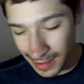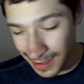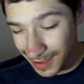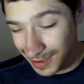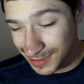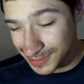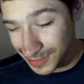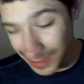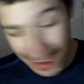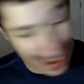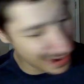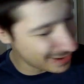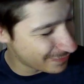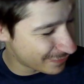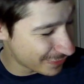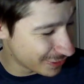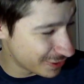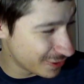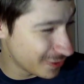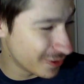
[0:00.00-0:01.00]
So without any
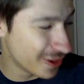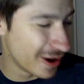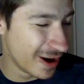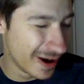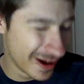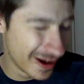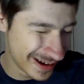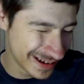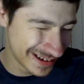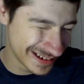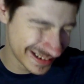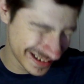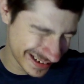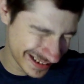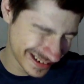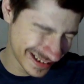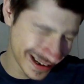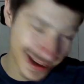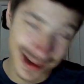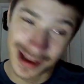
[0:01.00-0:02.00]
further ado,
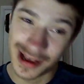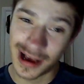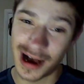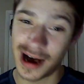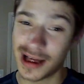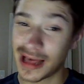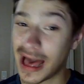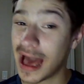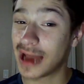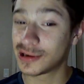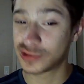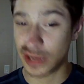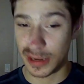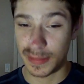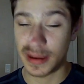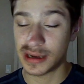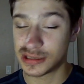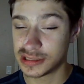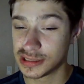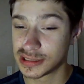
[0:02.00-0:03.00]
actual
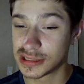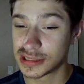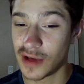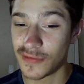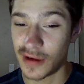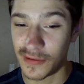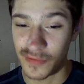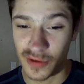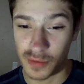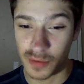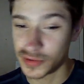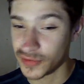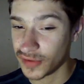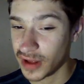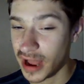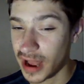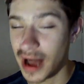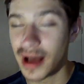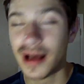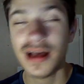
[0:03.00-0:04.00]
animation itself, I almost
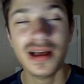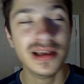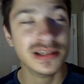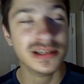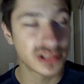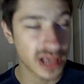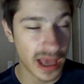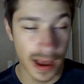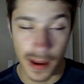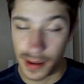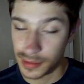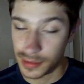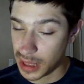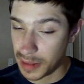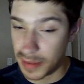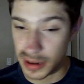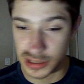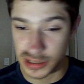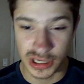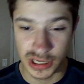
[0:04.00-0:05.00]
forgot. So yeah, the
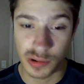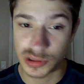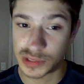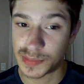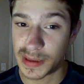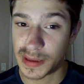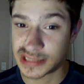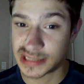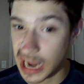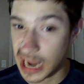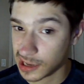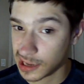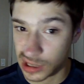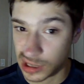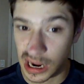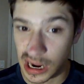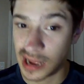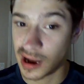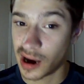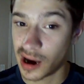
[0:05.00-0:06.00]
animation here was spectacular.
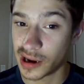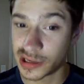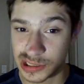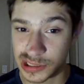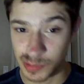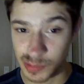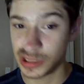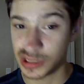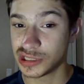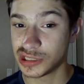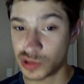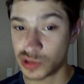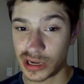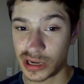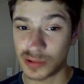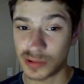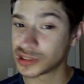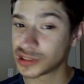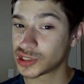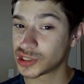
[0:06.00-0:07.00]
I honestly really enjoyed it. It
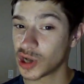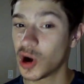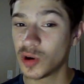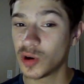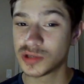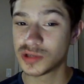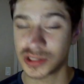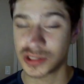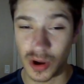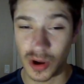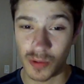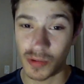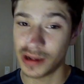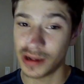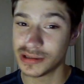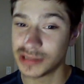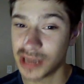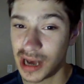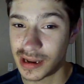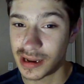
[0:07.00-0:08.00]
was so well
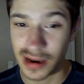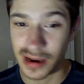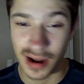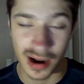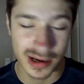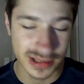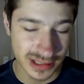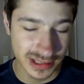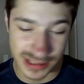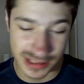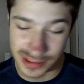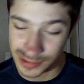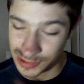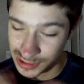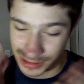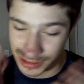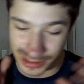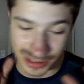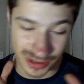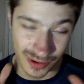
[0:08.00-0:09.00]
done, and honestly it was
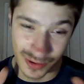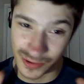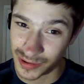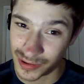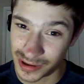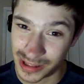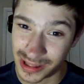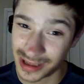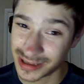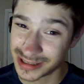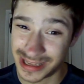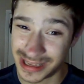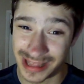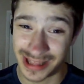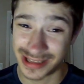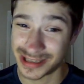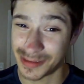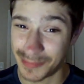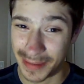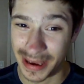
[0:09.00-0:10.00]
just so cool. It
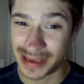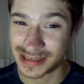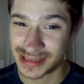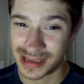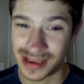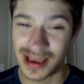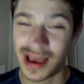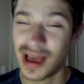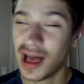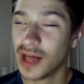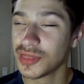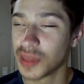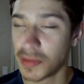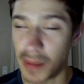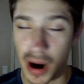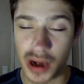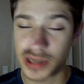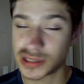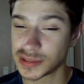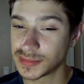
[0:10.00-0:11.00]
looked amazing. The
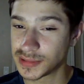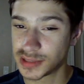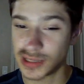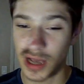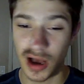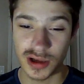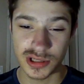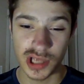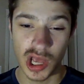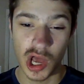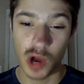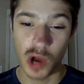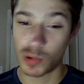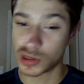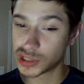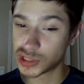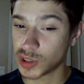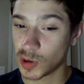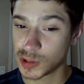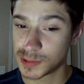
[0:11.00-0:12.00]
models themselves were
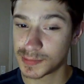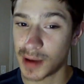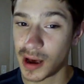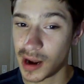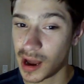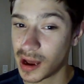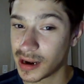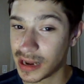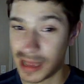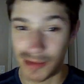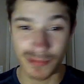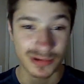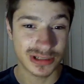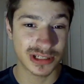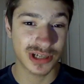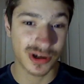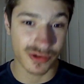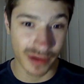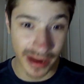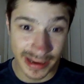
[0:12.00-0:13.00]
so spot on. It was
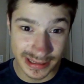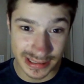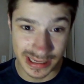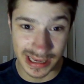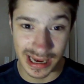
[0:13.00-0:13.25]
crazy.